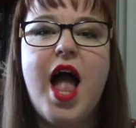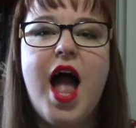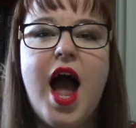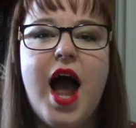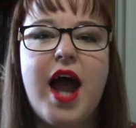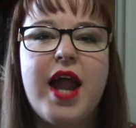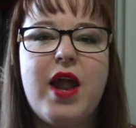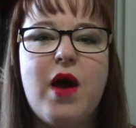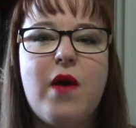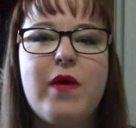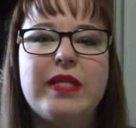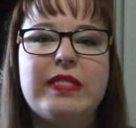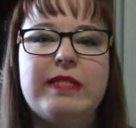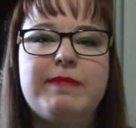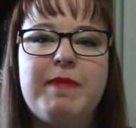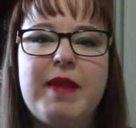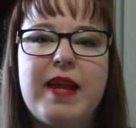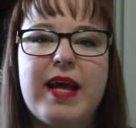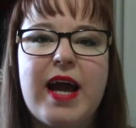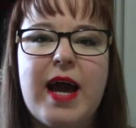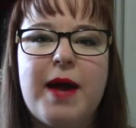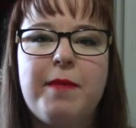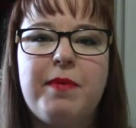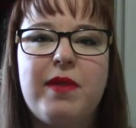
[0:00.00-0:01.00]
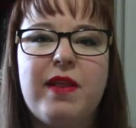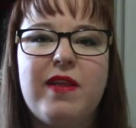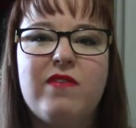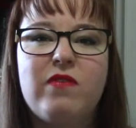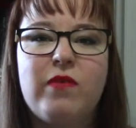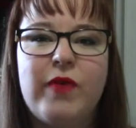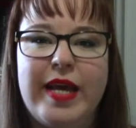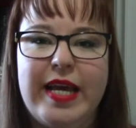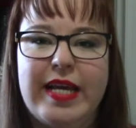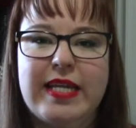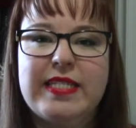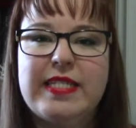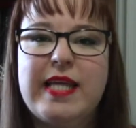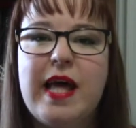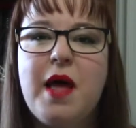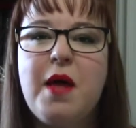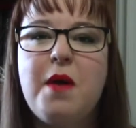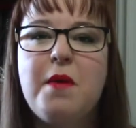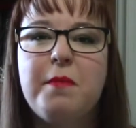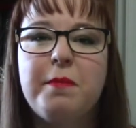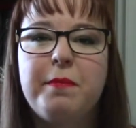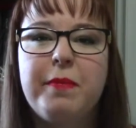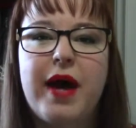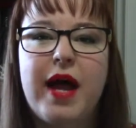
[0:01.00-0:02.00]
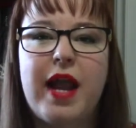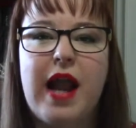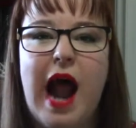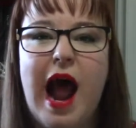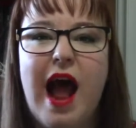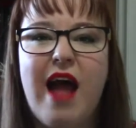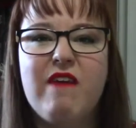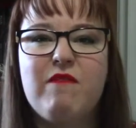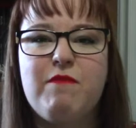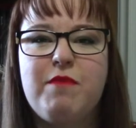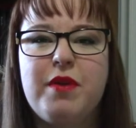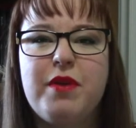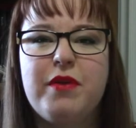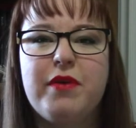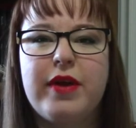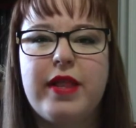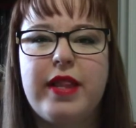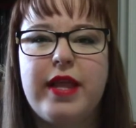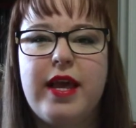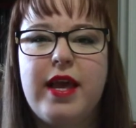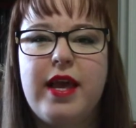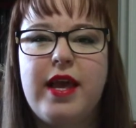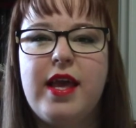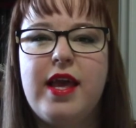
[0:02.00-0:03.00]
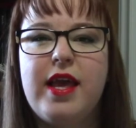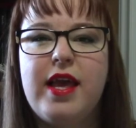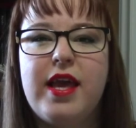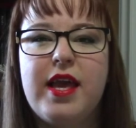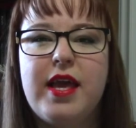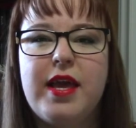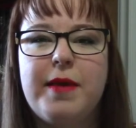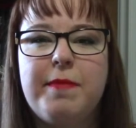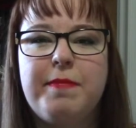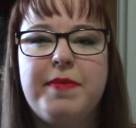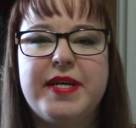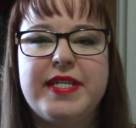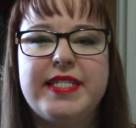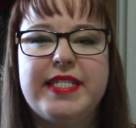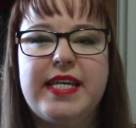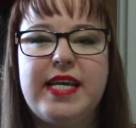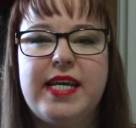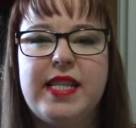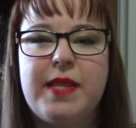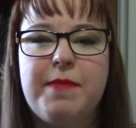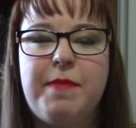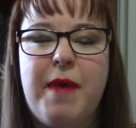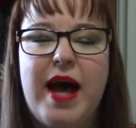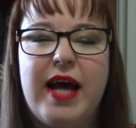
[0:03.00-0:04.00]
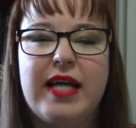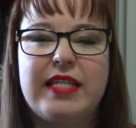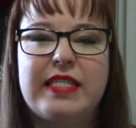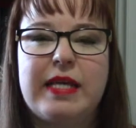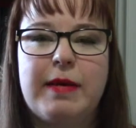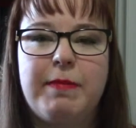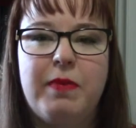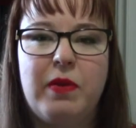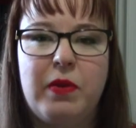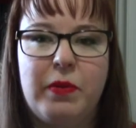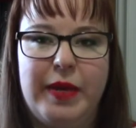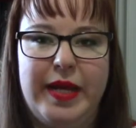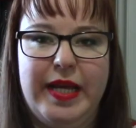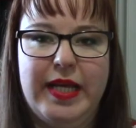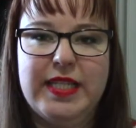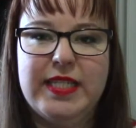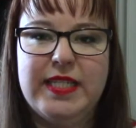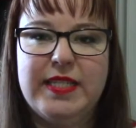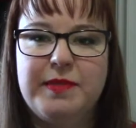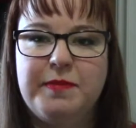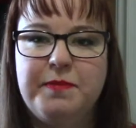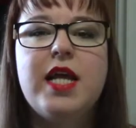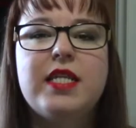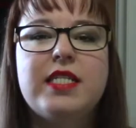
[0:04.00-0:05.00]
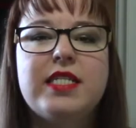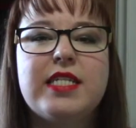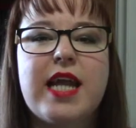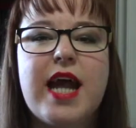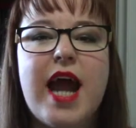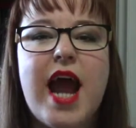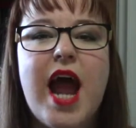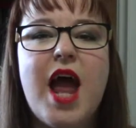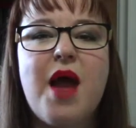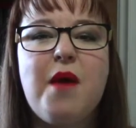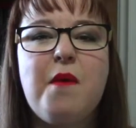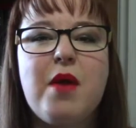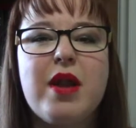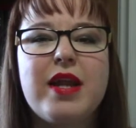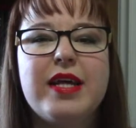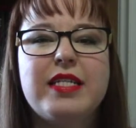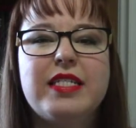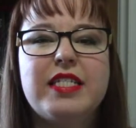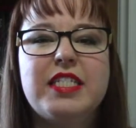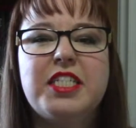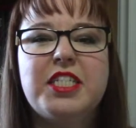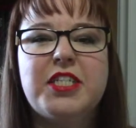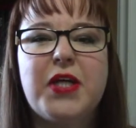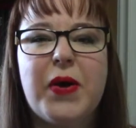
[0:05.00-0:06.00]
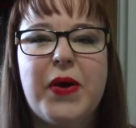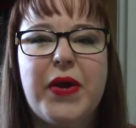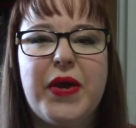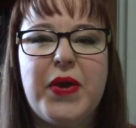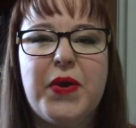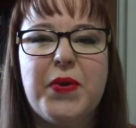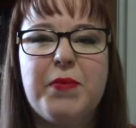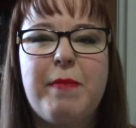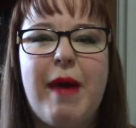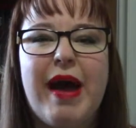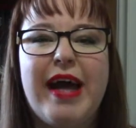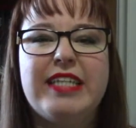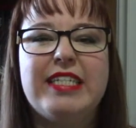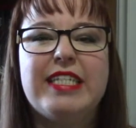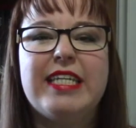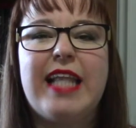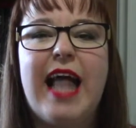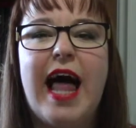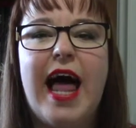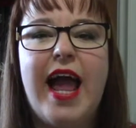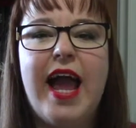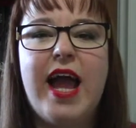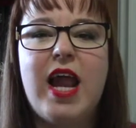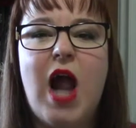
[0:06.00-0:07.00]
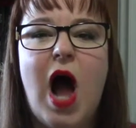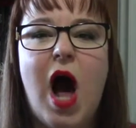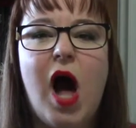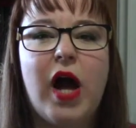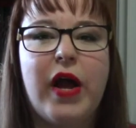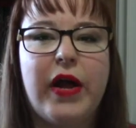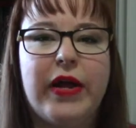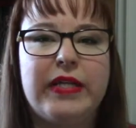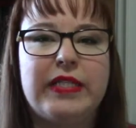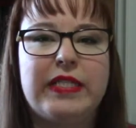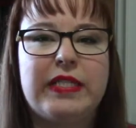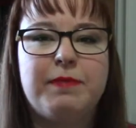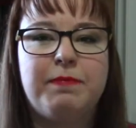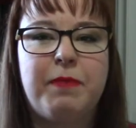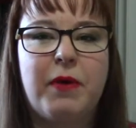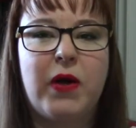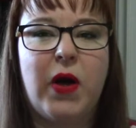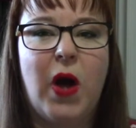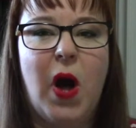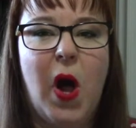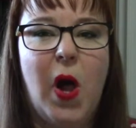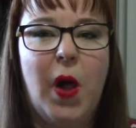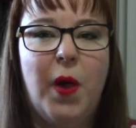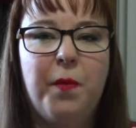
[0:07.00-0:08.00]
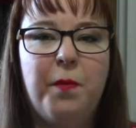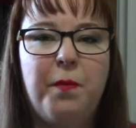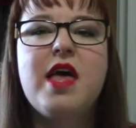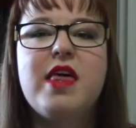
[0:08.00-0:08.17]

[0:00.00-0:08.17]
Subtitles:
I know it's been a couple of weeks, but I've been really busy in the past couple of weeks. Today I wanted to show you my July and August book haul.